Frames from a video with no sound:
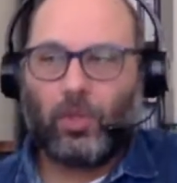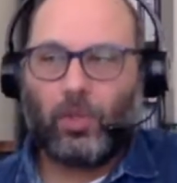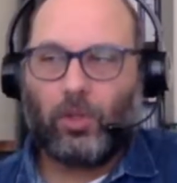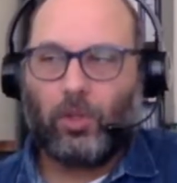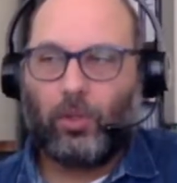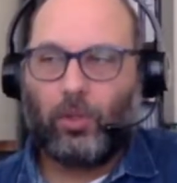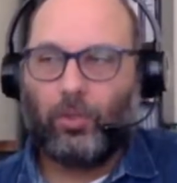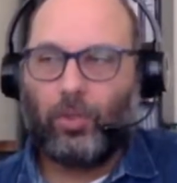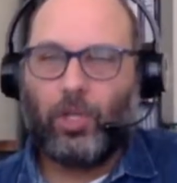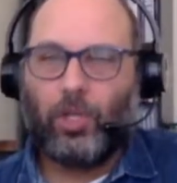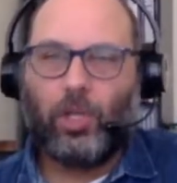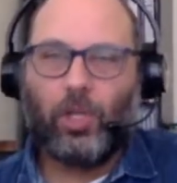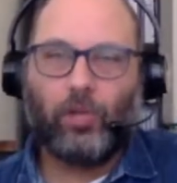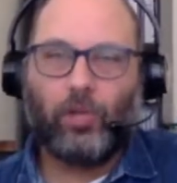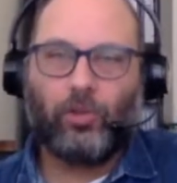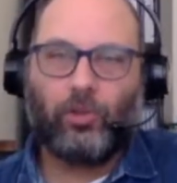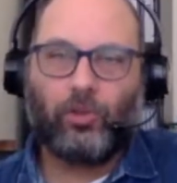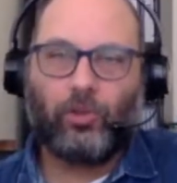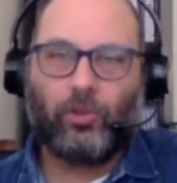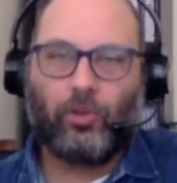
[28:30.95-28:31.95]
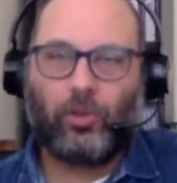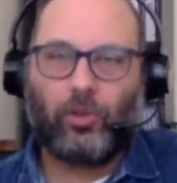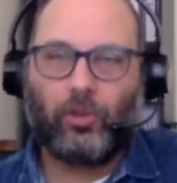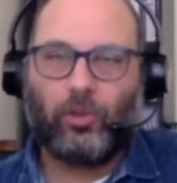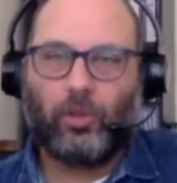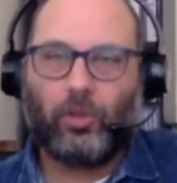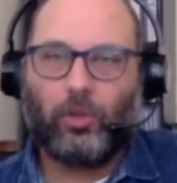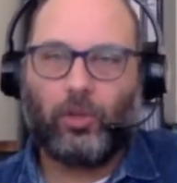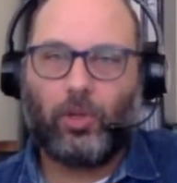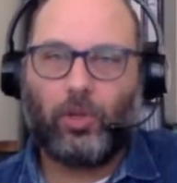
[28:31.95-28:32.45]
the preconscious or the
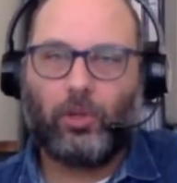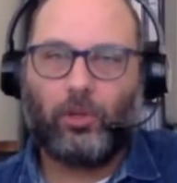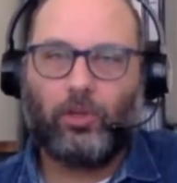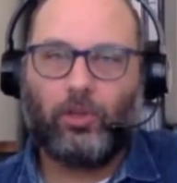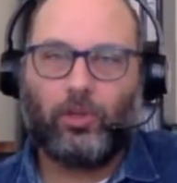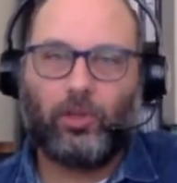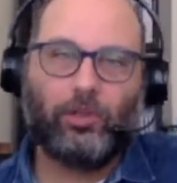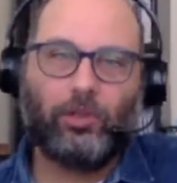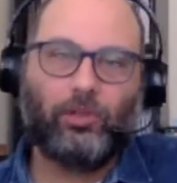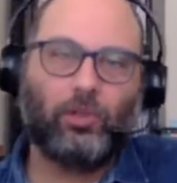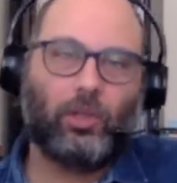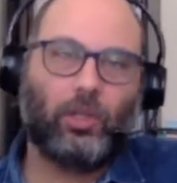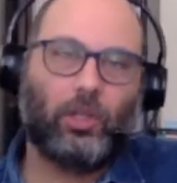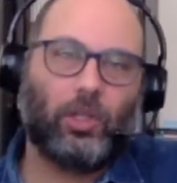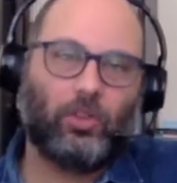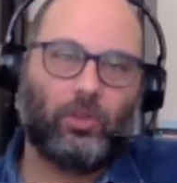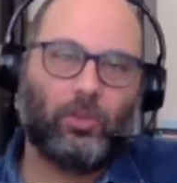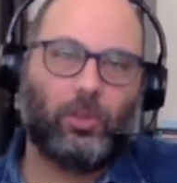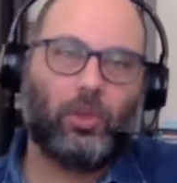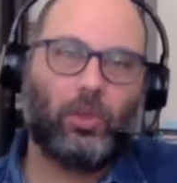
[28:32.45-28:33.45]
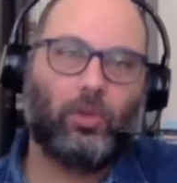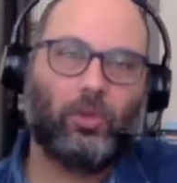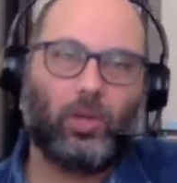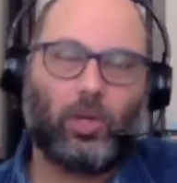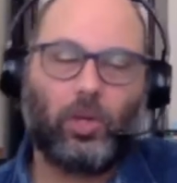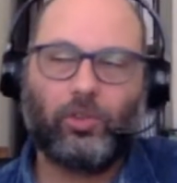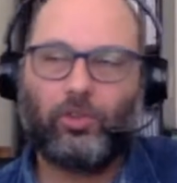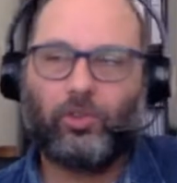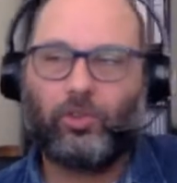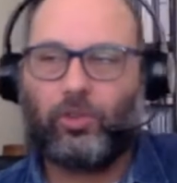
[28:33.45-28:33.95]
subconscious literally as below
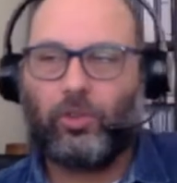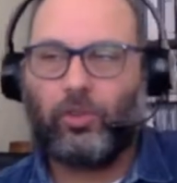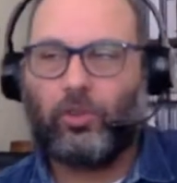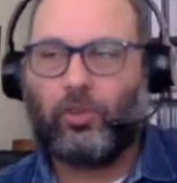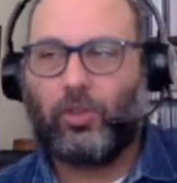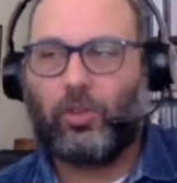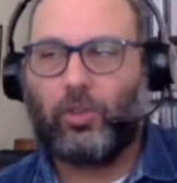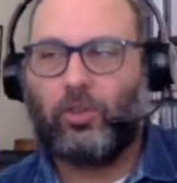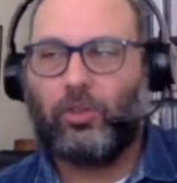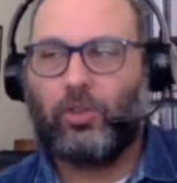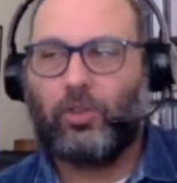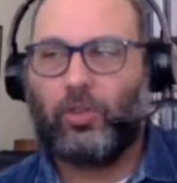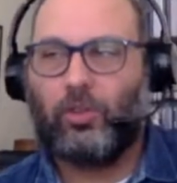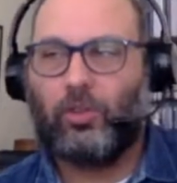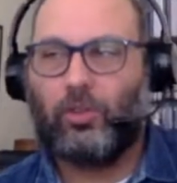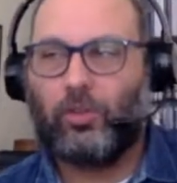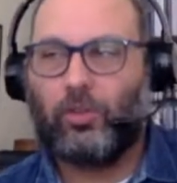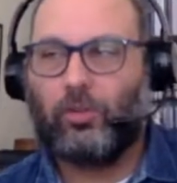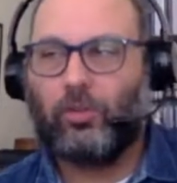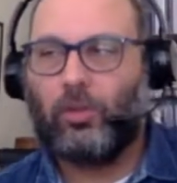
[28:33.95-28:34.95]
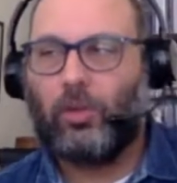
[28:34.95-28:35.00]
consciousness, in the sense of